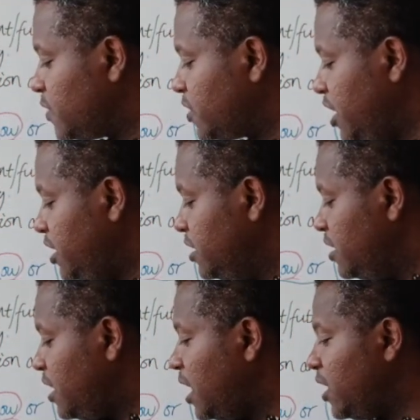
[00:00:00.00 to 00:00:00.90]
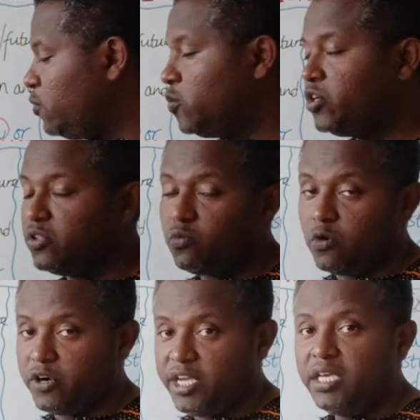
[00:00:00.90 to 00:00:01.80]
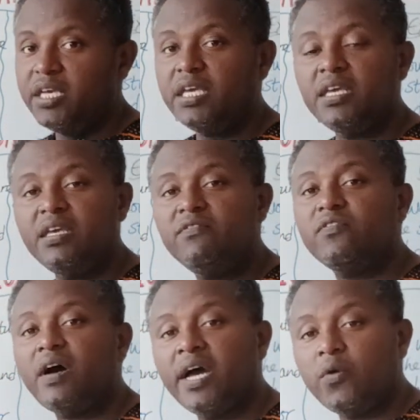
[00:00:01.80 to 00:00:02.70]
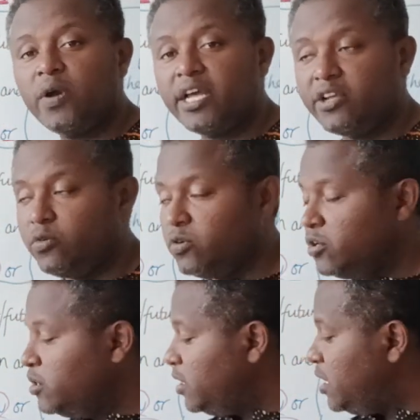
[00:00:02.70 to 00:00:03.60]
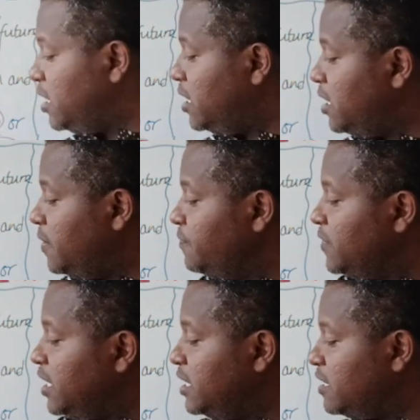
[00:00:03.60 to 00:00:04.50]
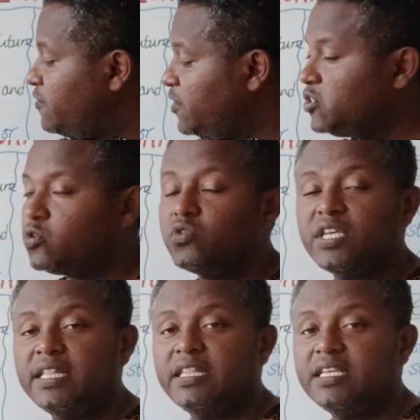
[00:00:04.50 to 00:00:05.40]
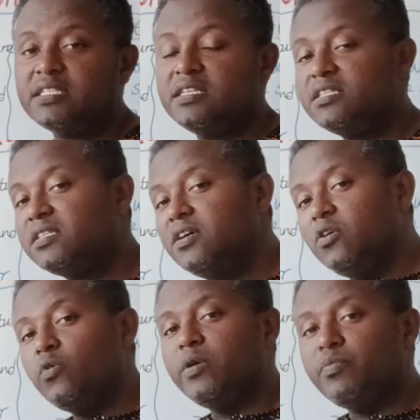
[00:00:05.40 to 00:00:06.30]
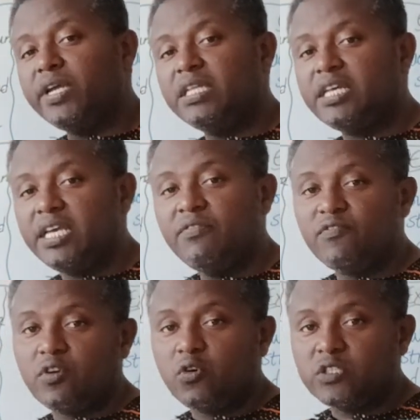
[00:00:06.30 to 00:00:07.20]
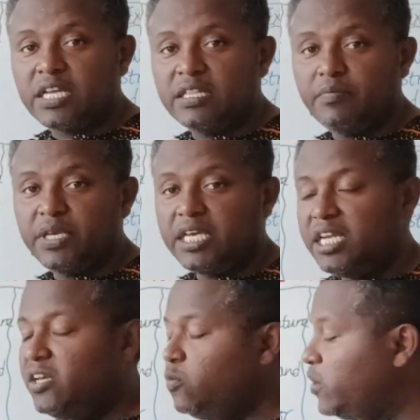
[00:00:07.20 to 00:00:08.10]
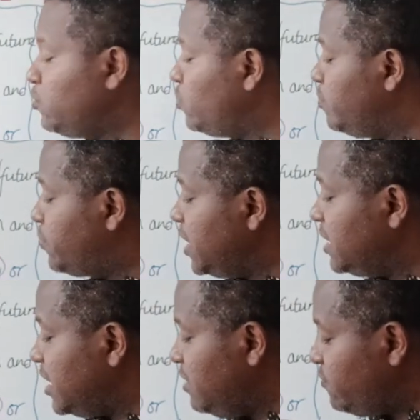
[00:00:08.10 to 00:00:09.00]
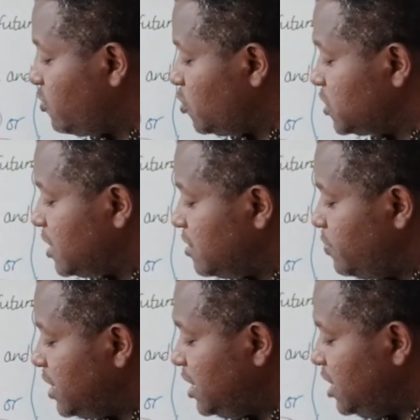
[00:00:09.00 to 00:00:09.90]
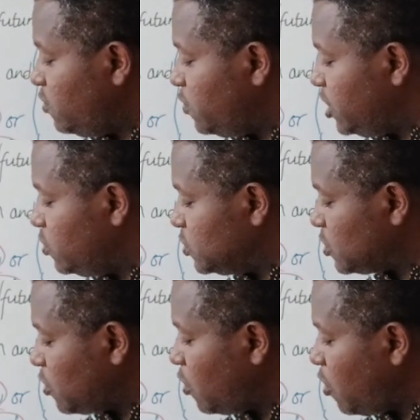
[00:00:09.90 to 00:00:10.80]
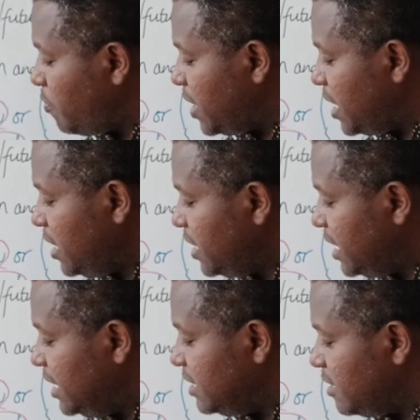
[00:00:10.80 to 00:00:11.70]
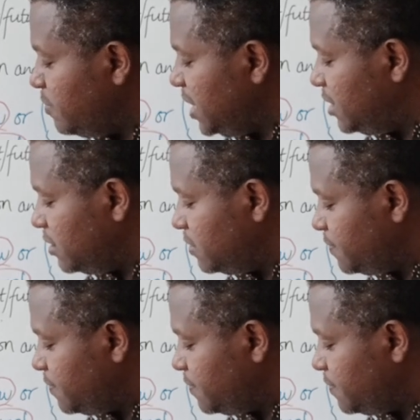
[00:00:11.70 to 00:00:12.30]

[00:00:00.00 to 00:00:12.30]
Okay? I wouldn't worry if I were you. In the first two sentences, we bring the if clause at the beginning. When we bring the if clause at the beginning, we use comma in the middle.